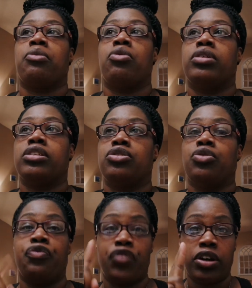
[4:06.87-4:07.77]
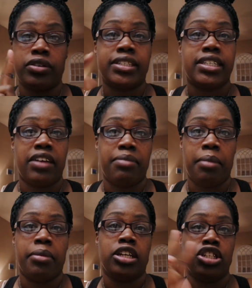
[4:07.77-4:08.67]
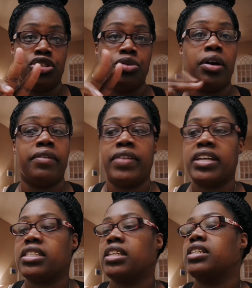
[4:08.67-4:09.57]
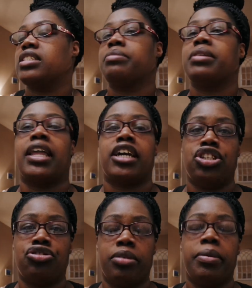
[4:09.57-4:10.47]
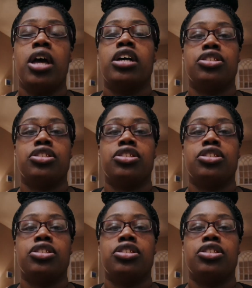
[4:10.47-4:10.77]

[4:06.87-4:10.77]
I'm going to first save my money to invest it in something like a trip